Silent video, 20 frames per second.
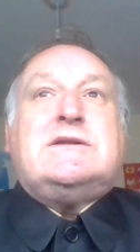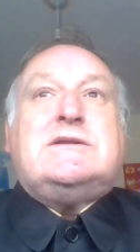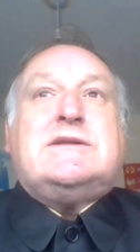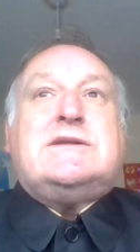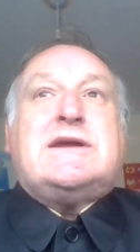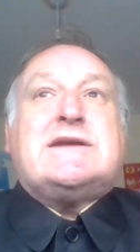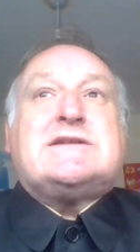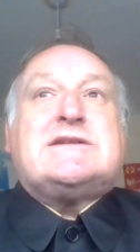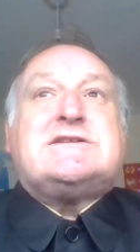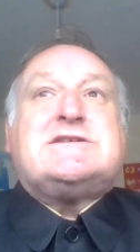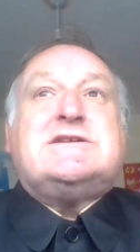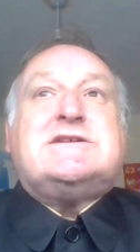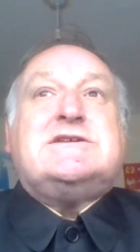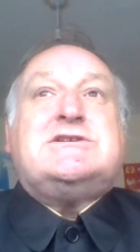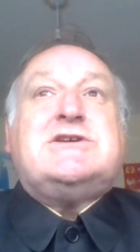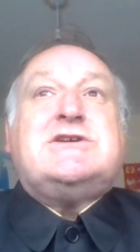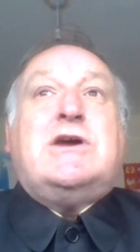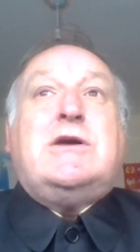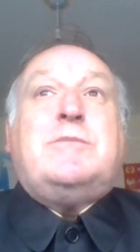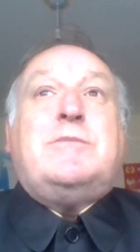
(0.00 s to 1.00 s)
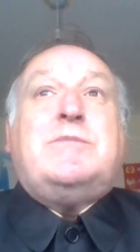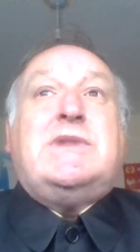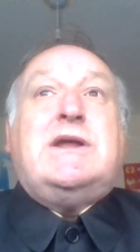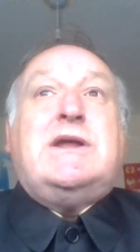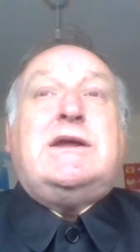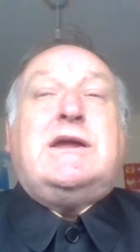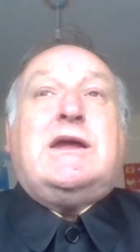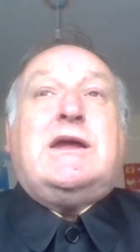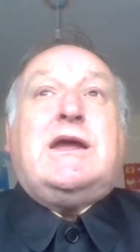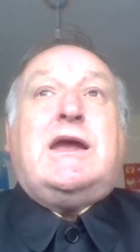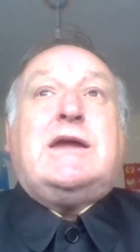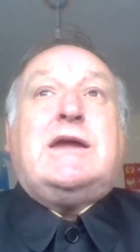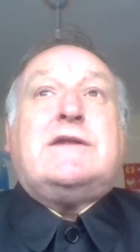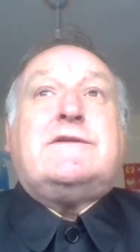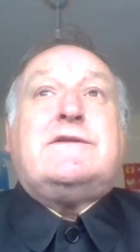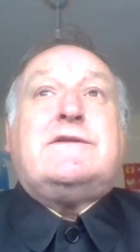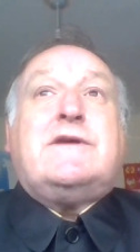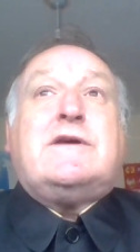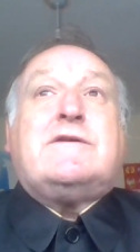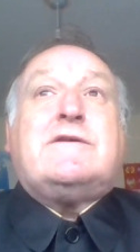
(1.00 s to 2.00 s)
Nazi Germany
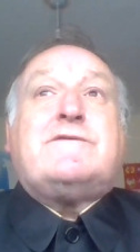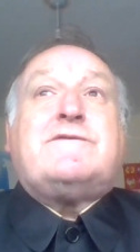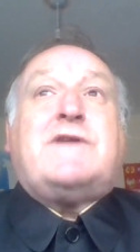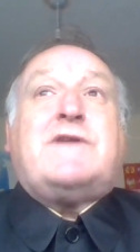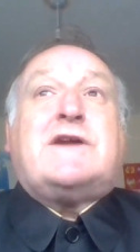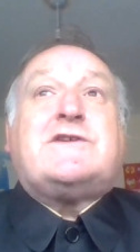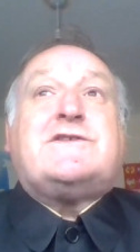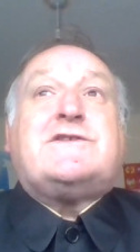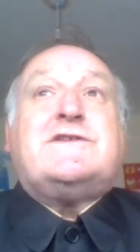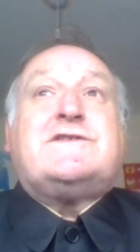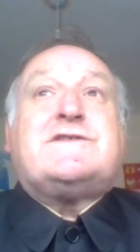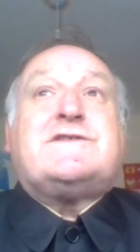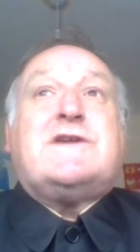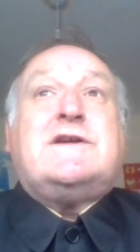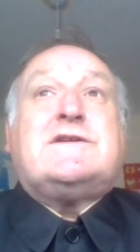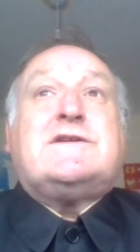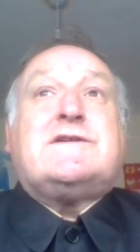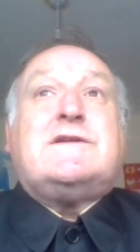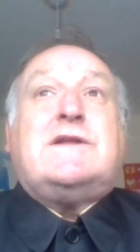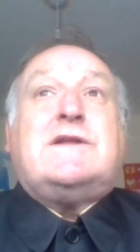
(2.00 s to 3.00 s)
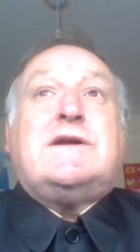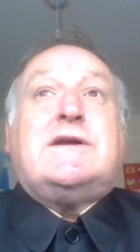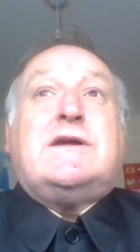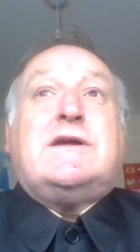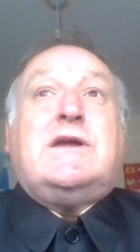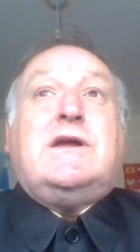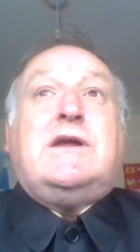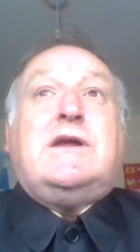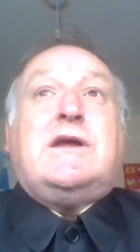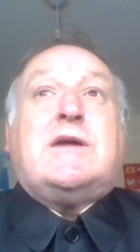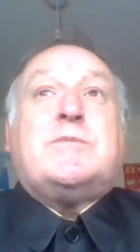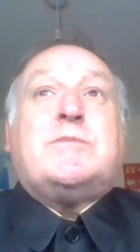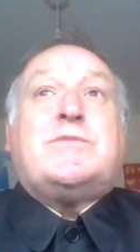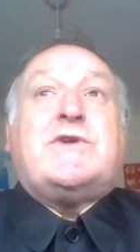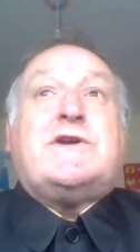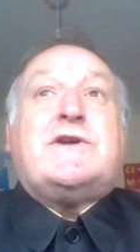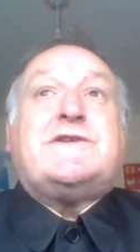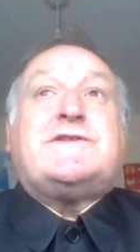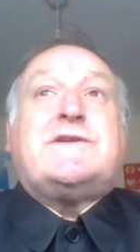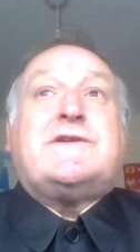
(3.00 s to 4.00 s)
and fascist Italy. And
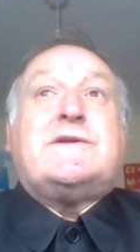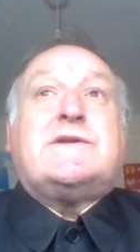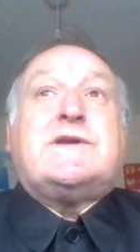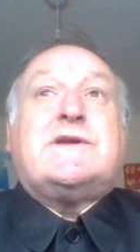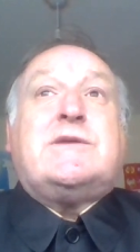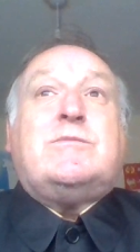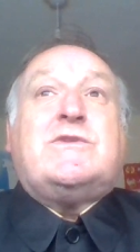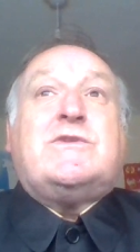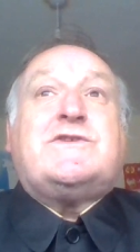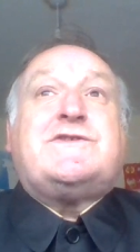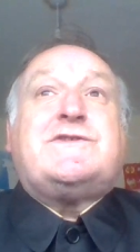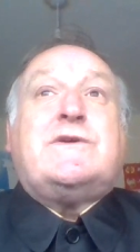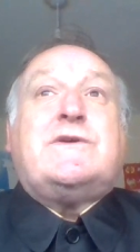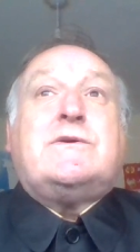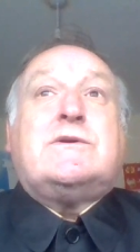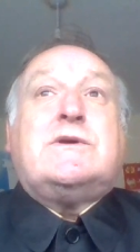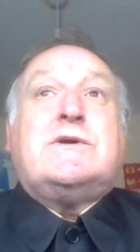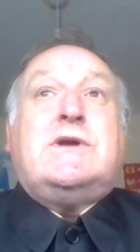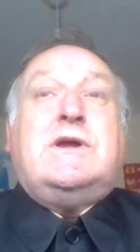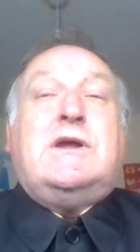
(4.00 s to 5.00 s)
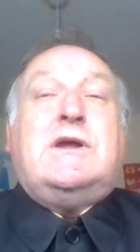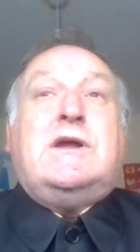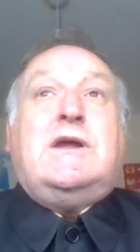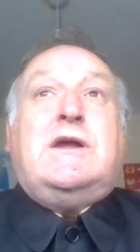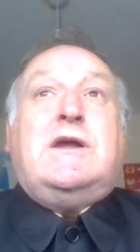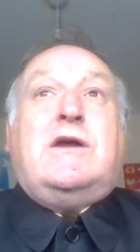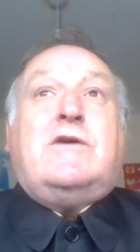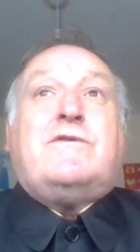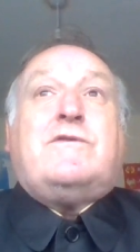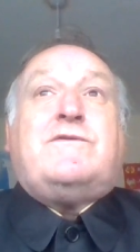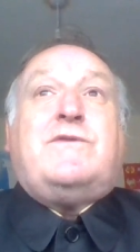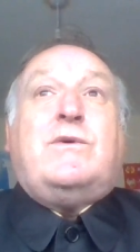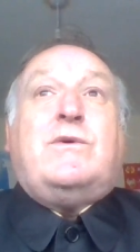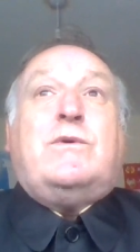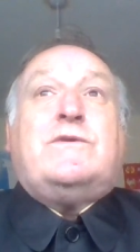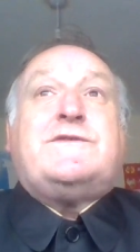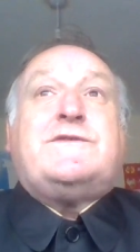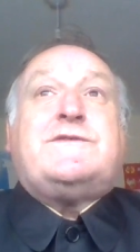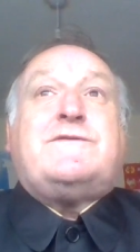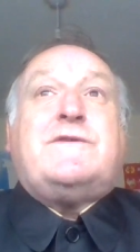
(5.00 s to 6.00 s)
President Kim Il-sung
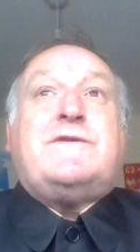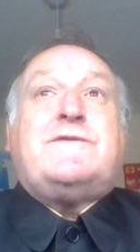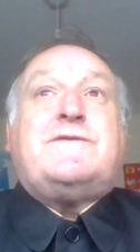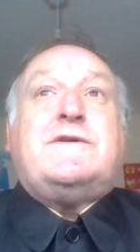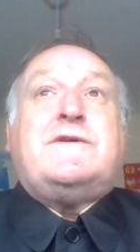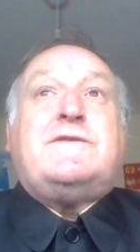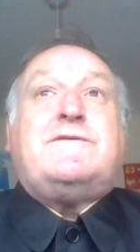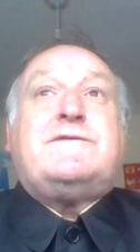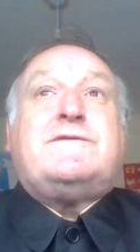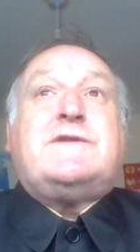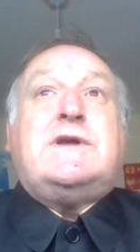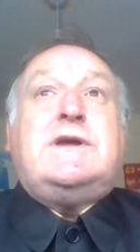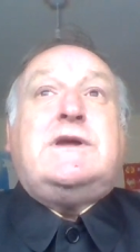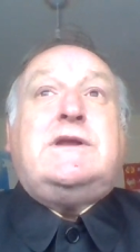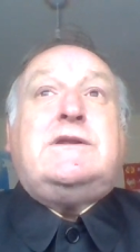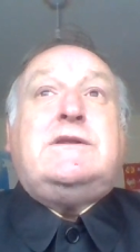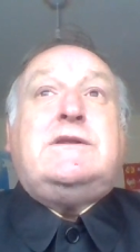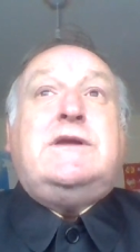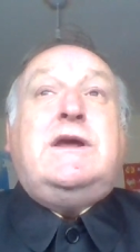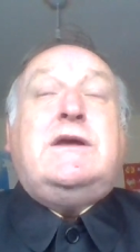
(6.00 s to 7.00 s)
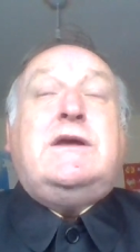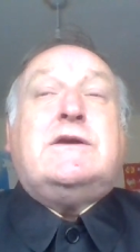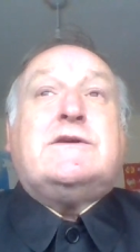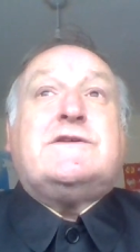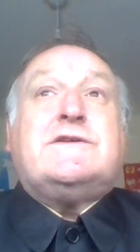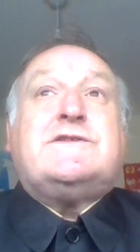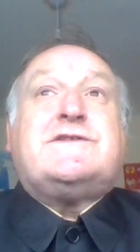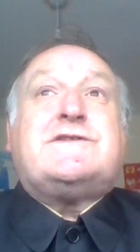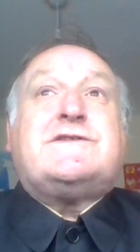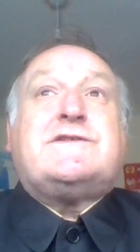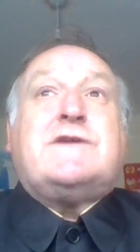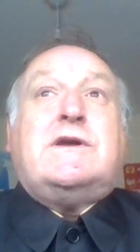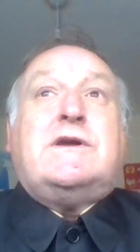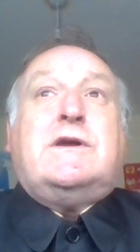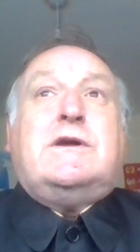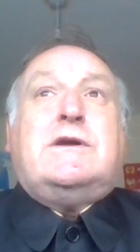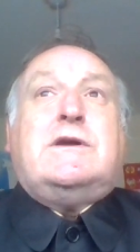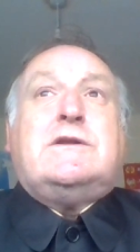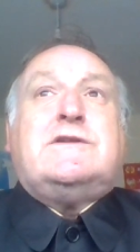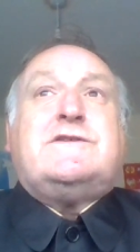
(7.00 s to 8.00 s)
fought for 15 years
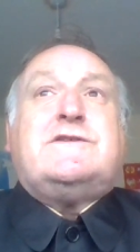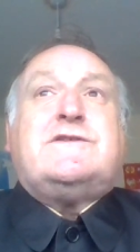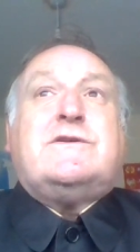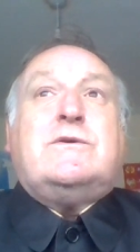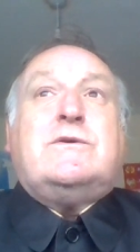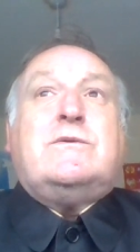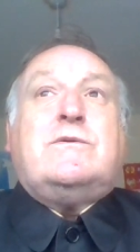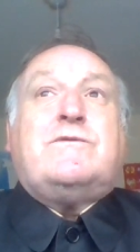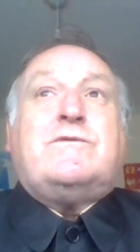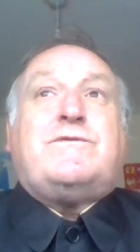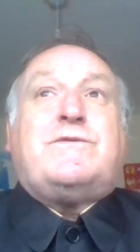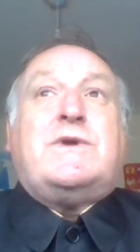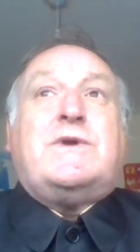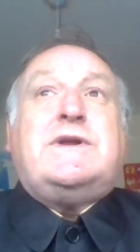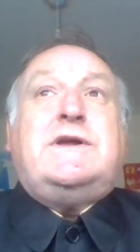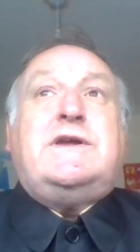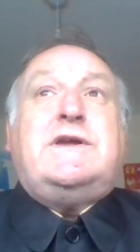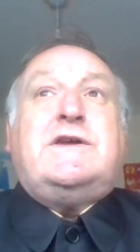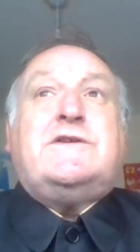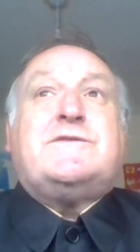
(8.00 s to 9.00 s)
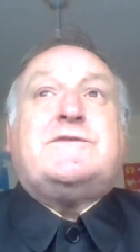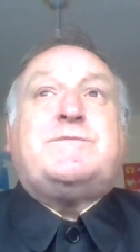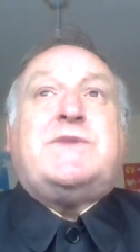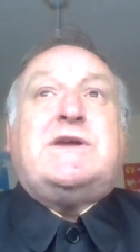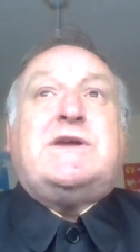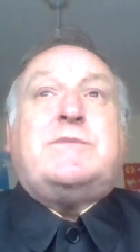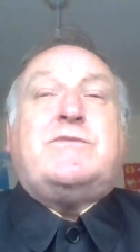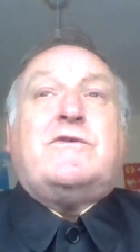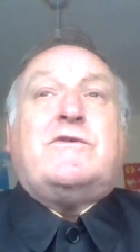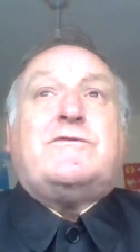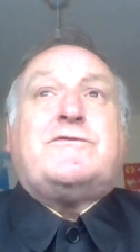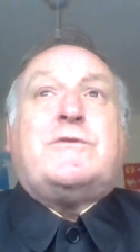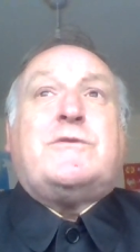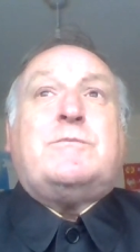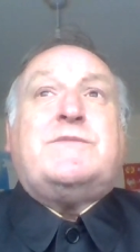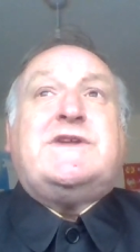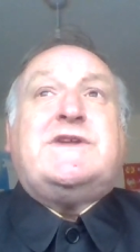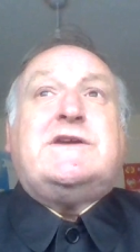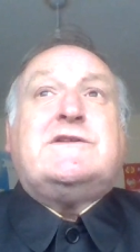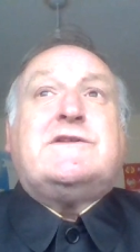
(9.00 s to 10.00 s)
to free his people
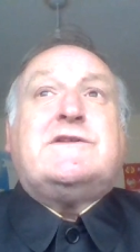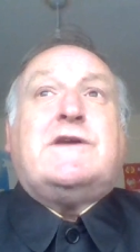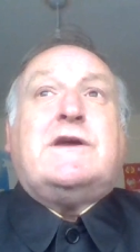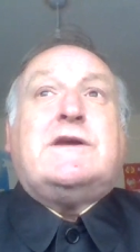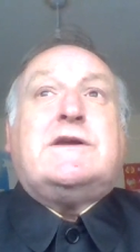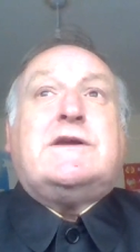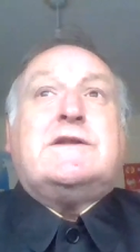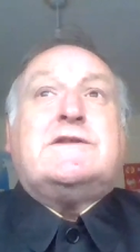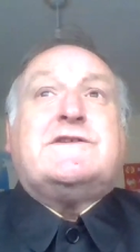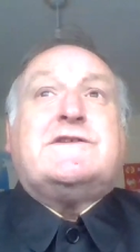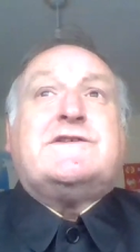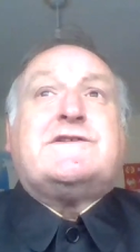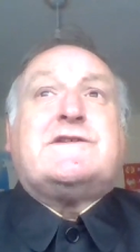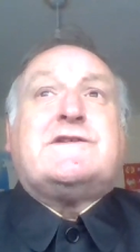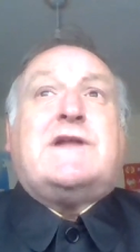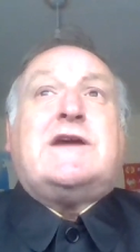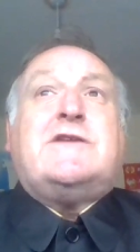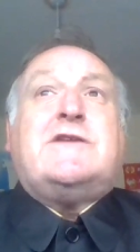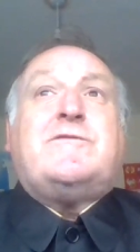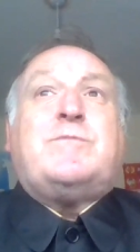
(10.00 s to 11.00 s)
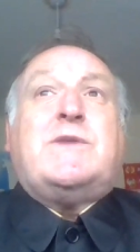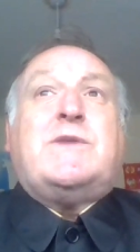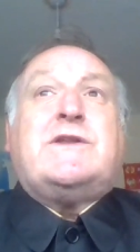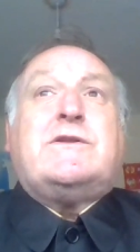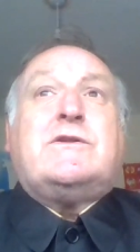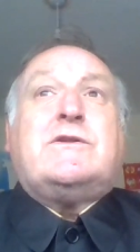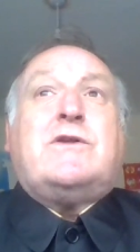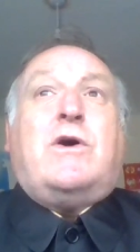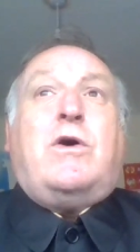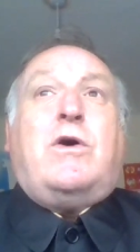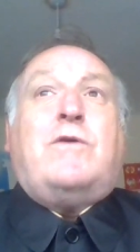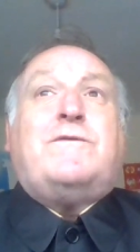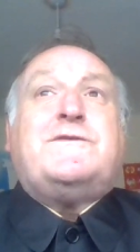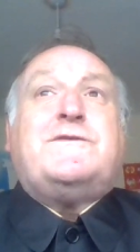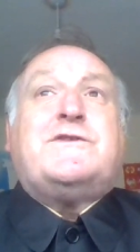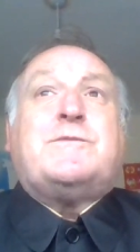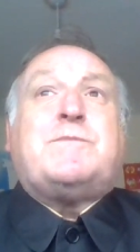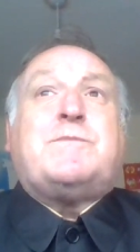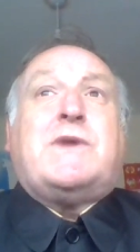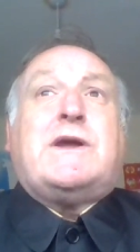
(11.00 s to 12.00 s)
from the enslavement of
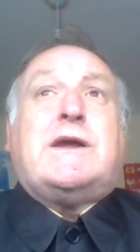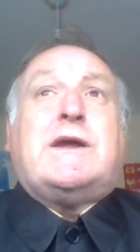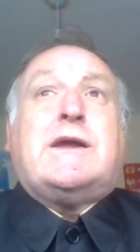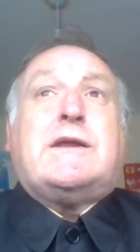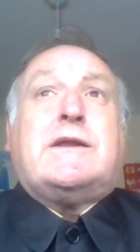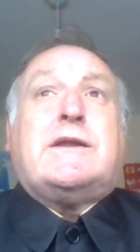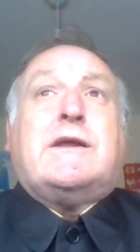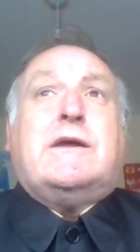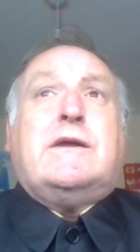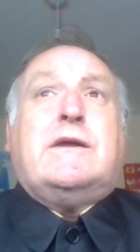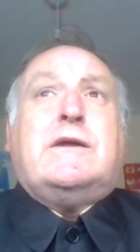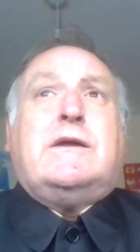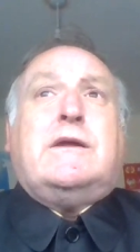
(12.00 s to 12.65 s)
Japan.